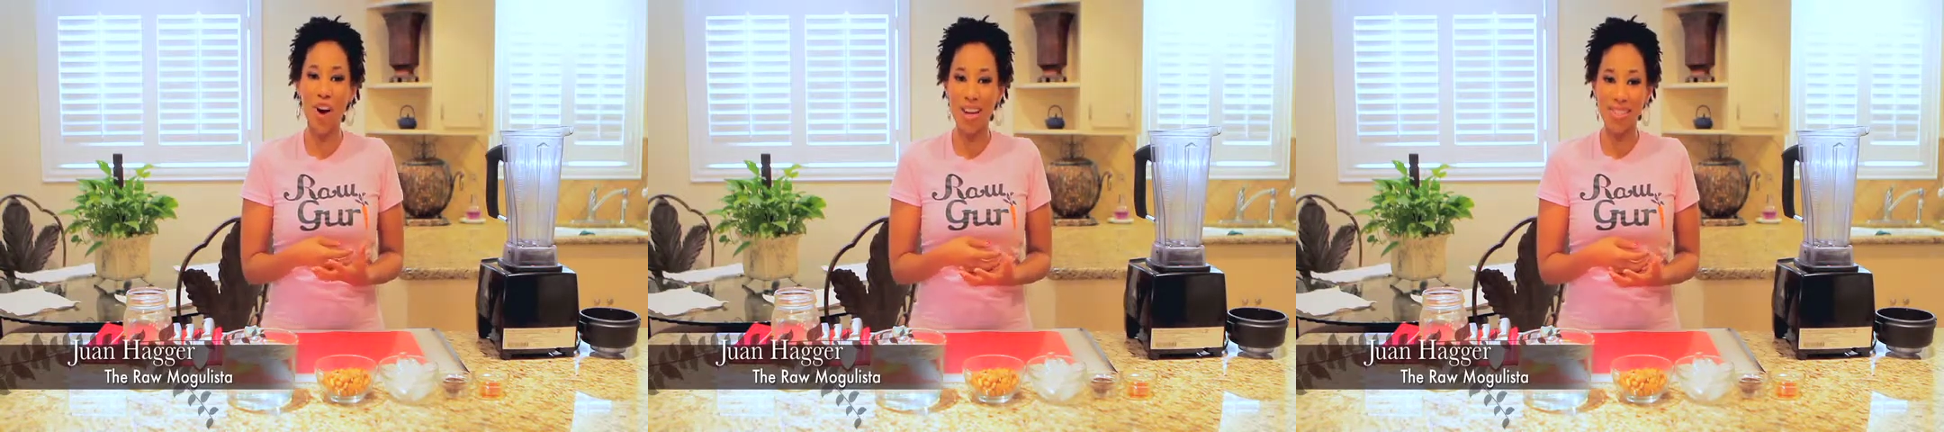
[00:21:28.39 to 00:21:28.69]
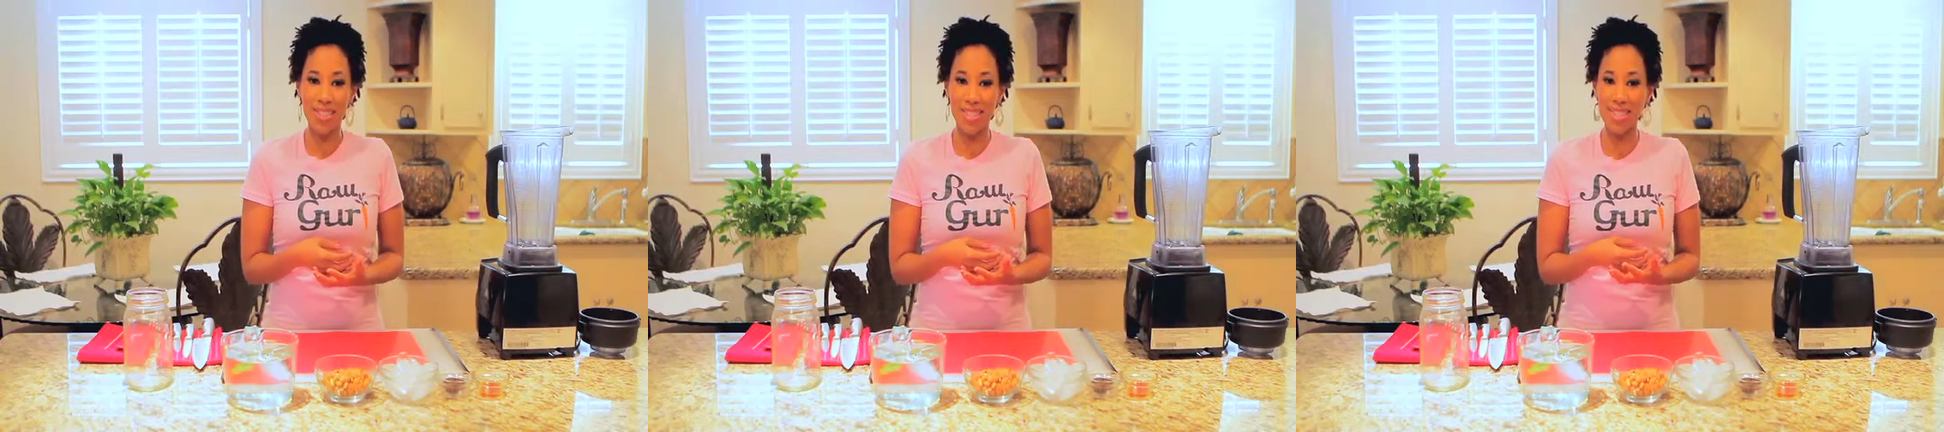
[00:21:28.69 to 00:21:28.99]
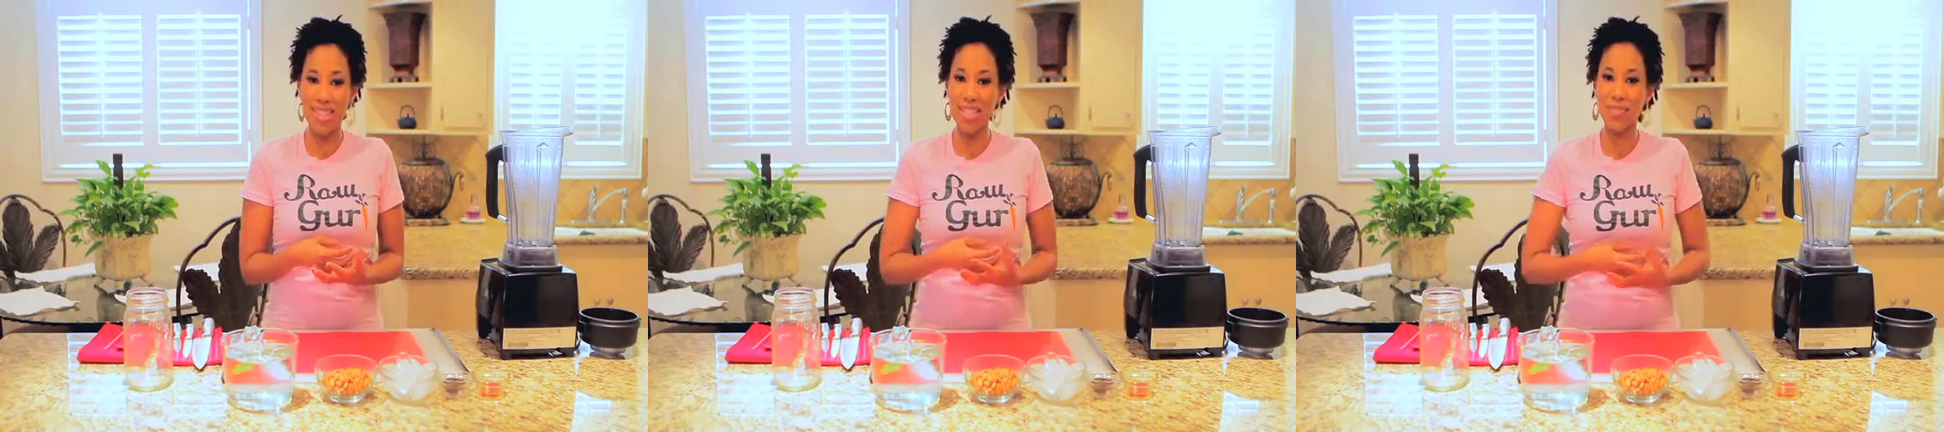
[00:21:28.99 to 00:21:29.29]
heart
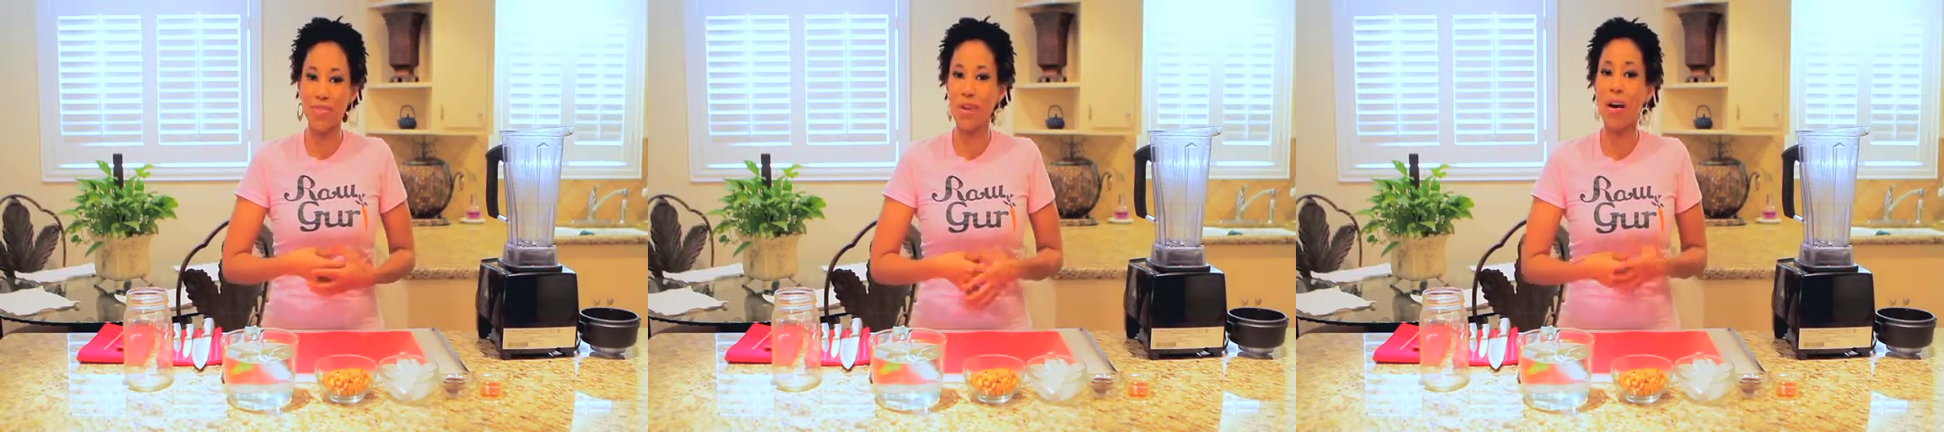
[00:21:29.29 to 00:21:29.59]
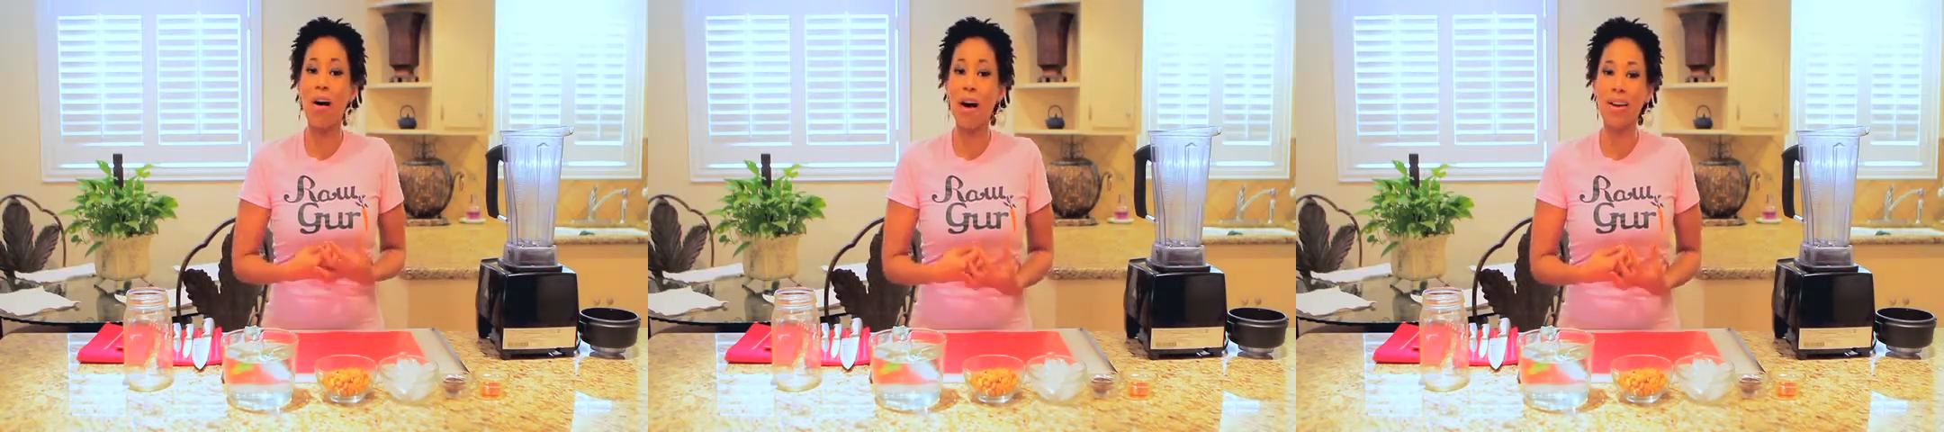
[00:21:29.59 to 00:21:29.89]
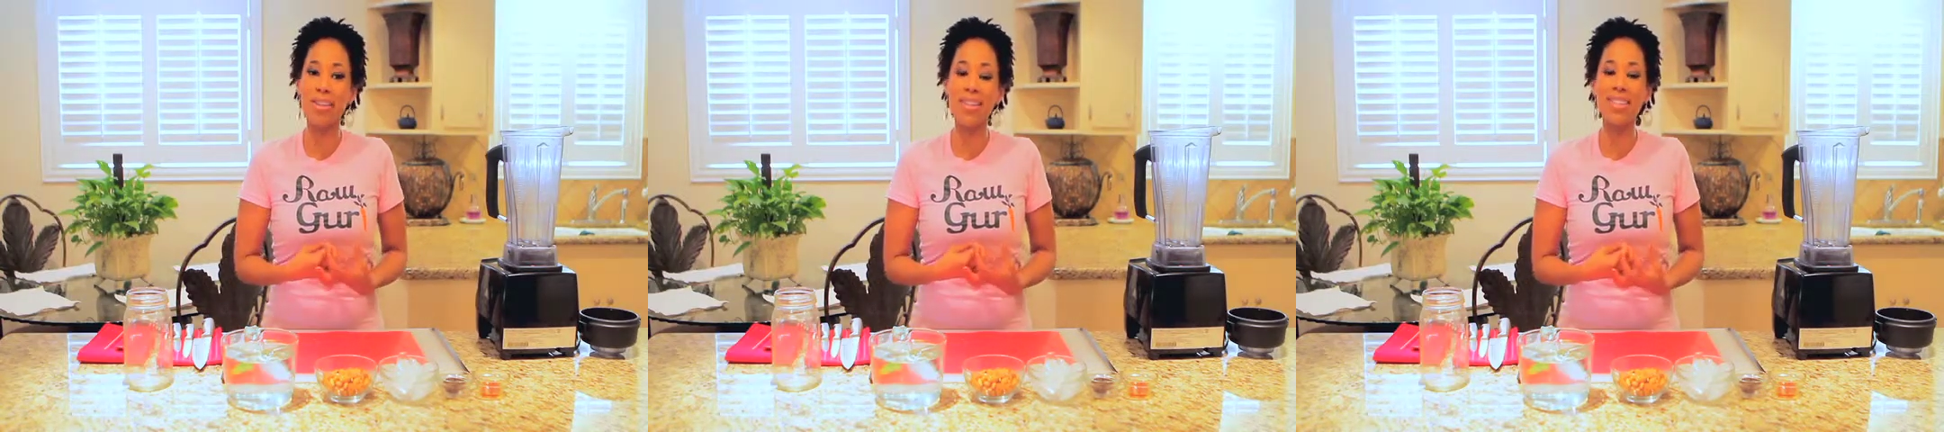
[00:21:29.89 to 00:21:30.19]
disease, for our
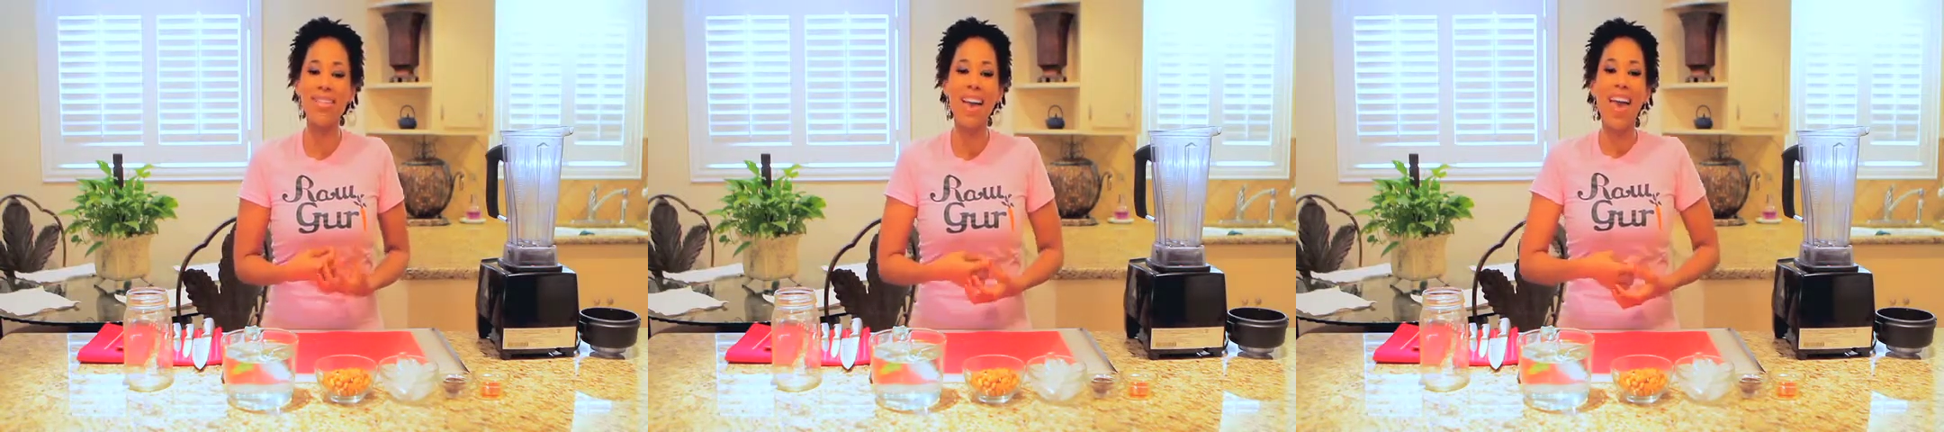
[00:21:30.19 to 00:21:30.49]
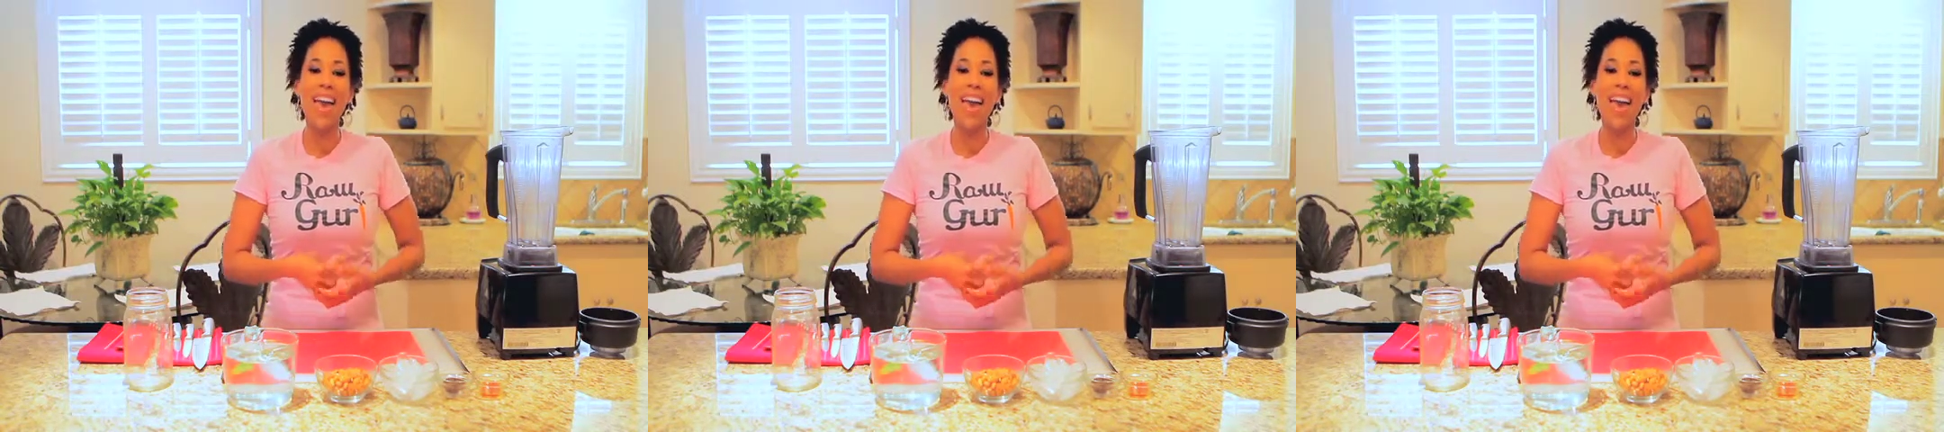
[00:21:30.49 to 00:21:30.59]
arteries,